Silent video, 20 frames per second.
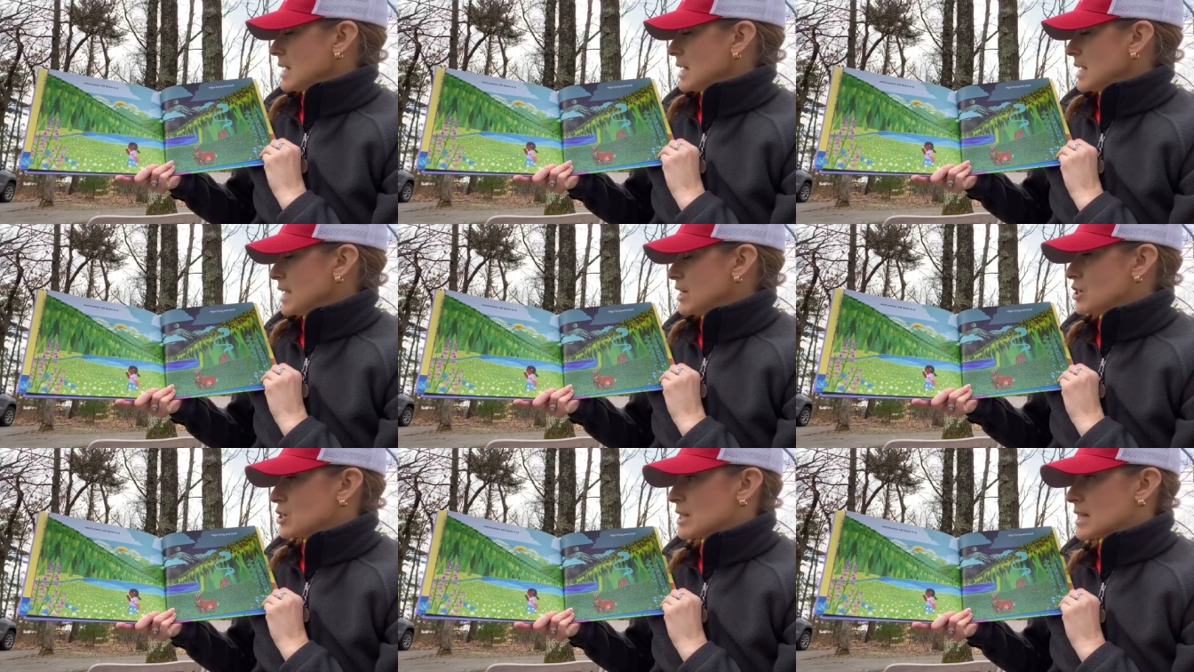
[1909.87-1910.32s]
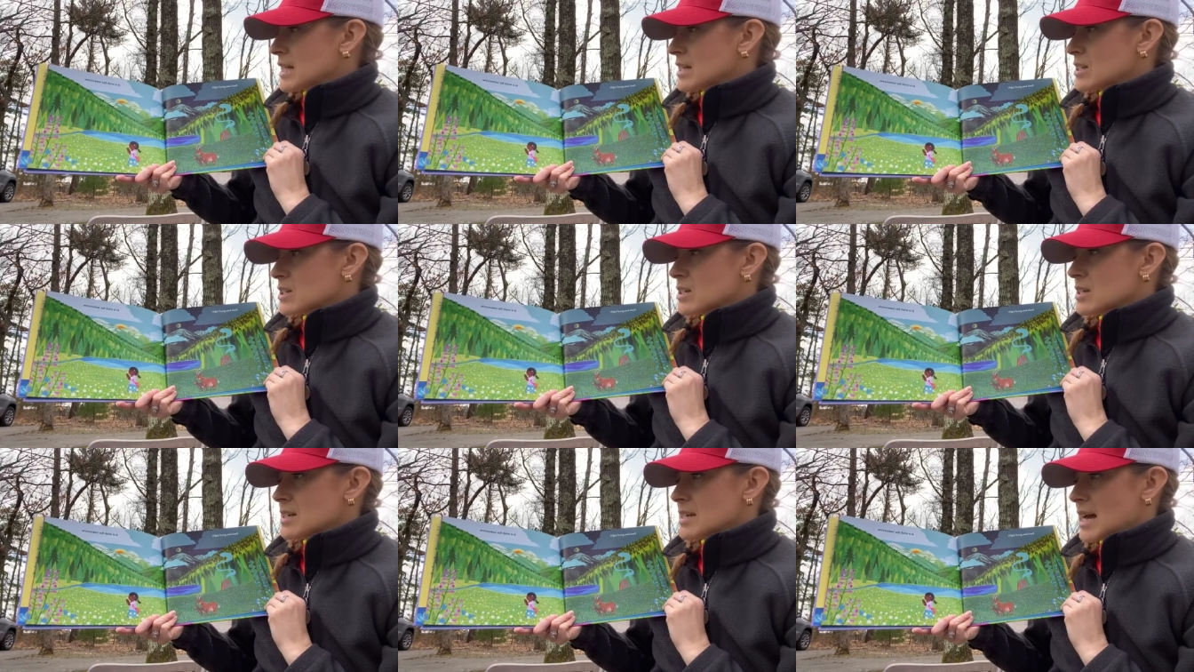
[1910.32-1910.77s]
Each
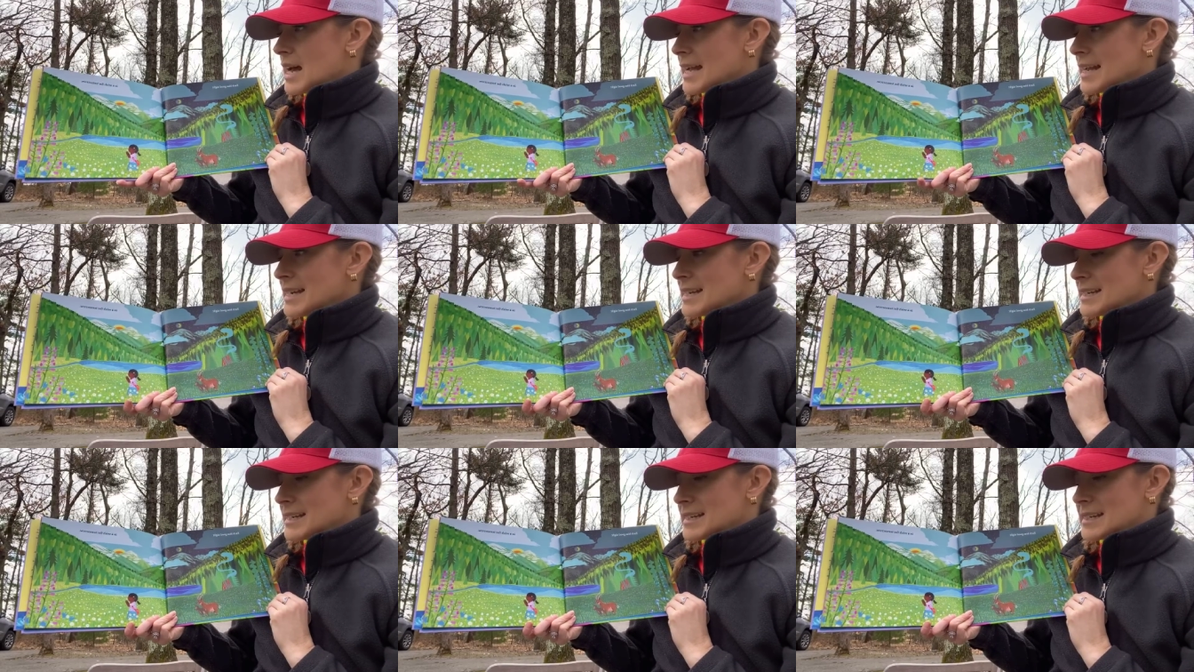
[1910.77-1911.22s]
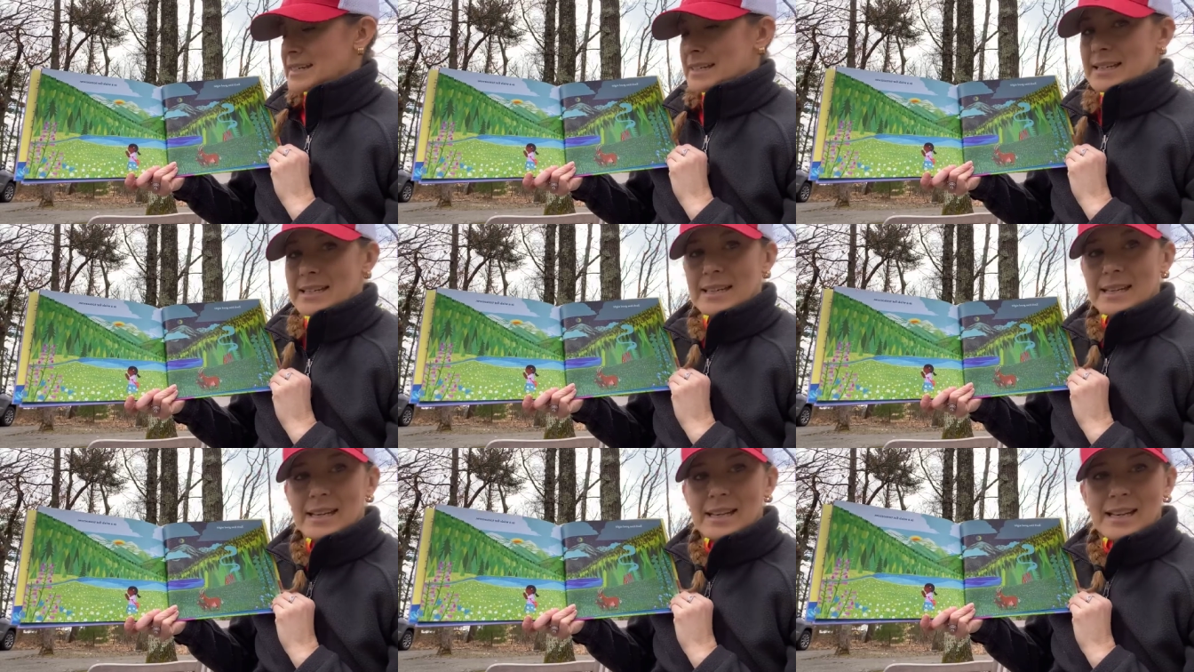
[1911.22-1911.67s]
kiss goodnight
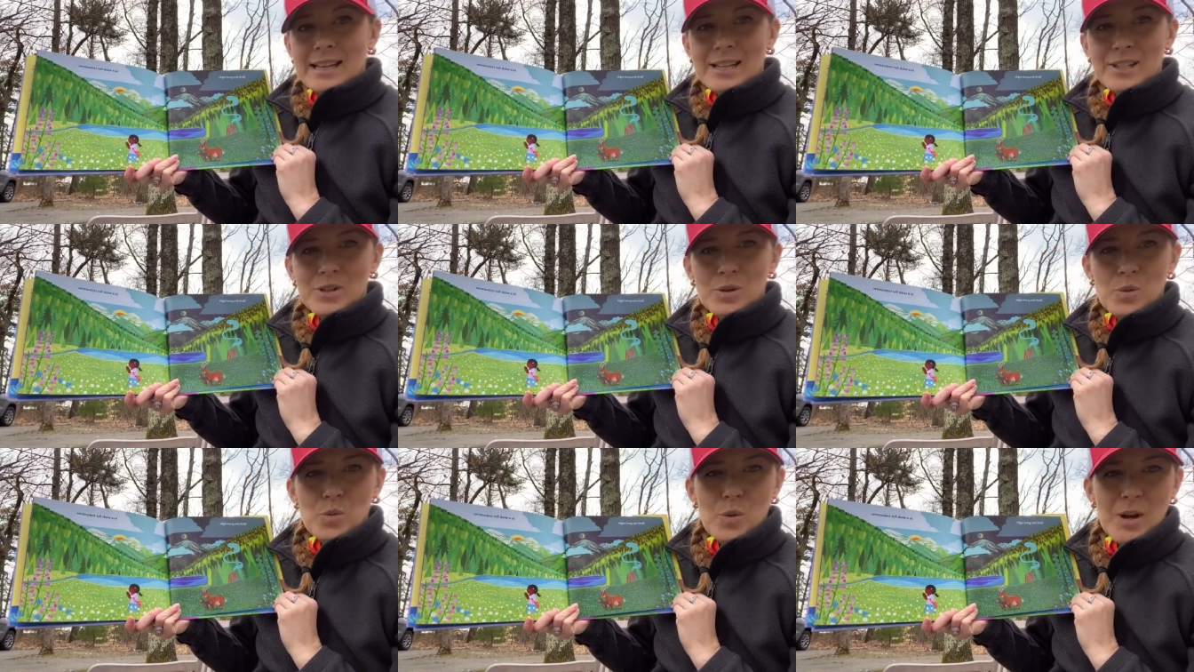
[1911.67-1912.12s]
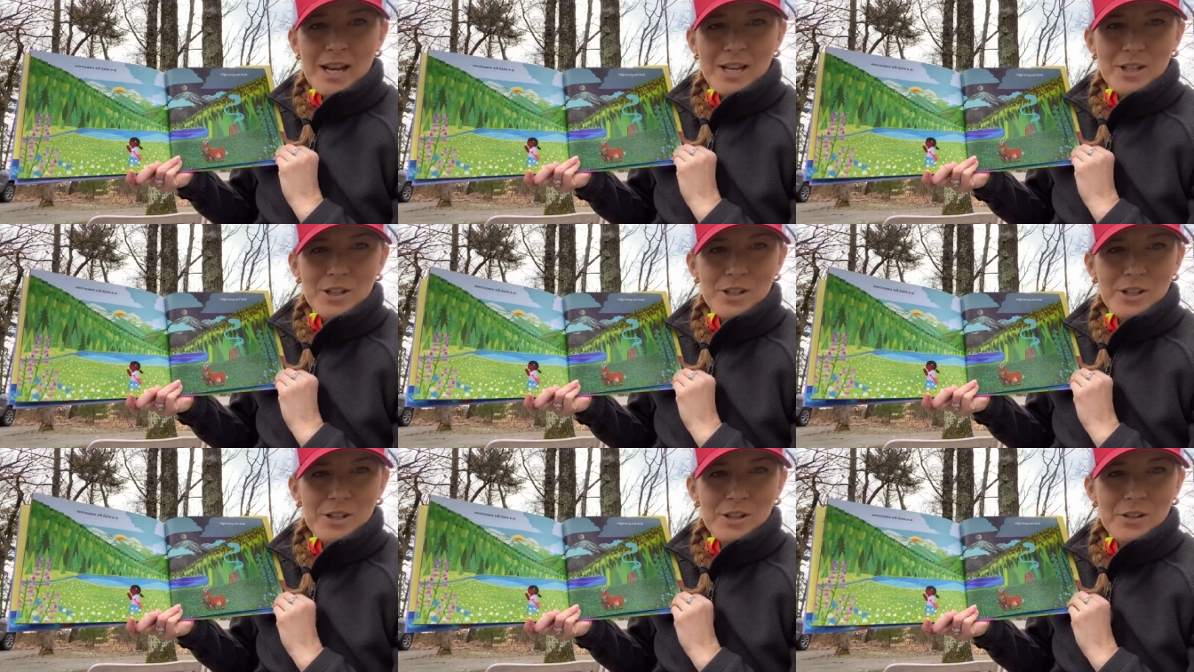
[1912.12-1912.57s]
is a
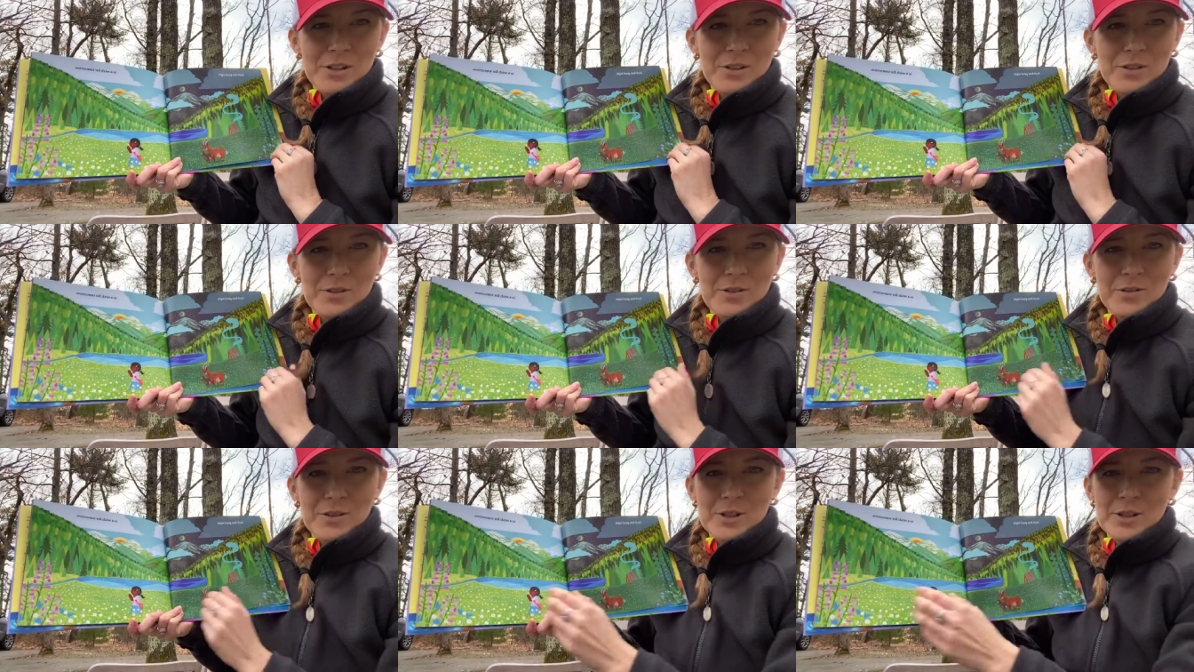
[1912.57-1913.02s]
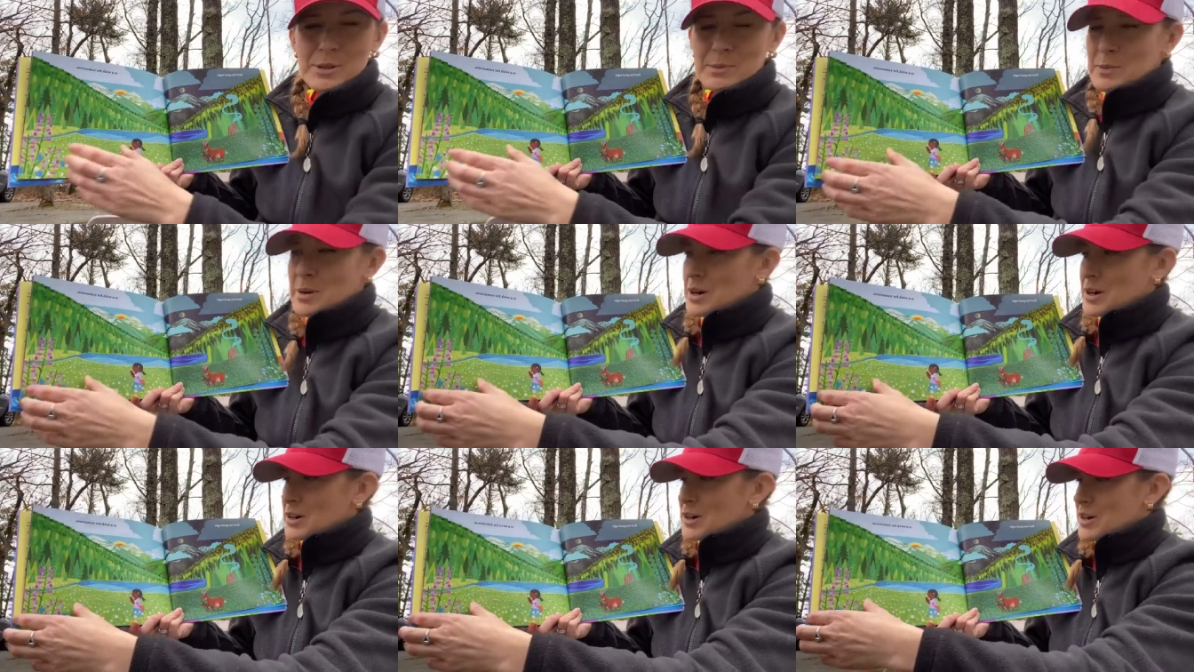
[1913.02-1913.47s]
wish for
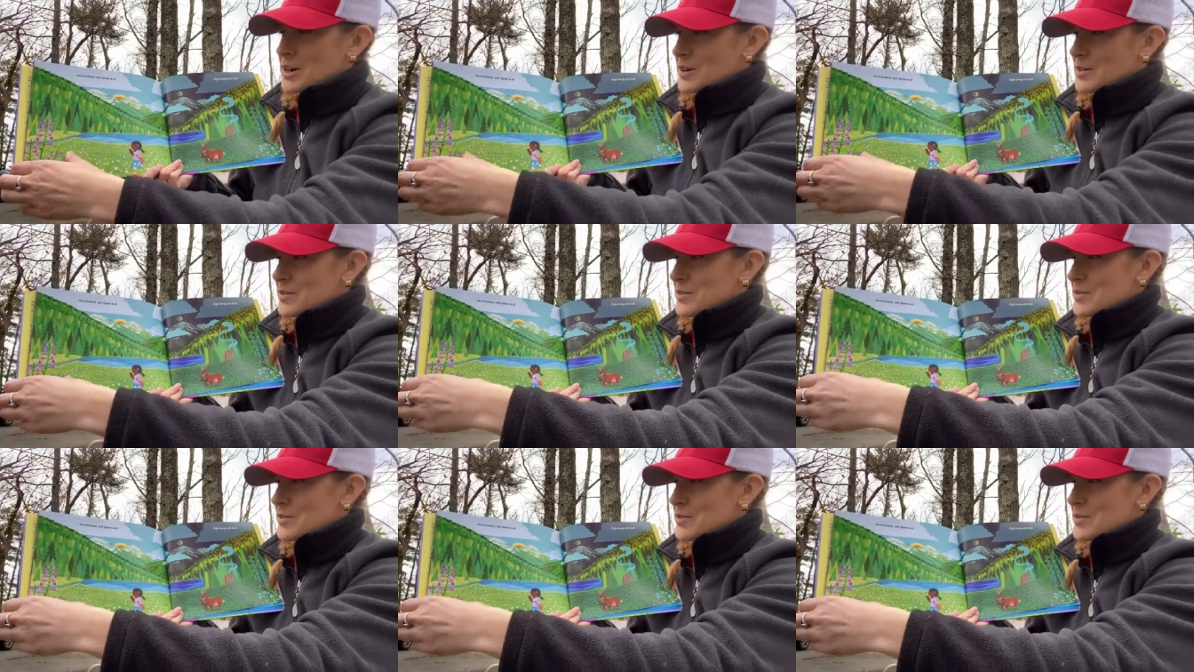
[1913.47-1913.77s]
tomorrow.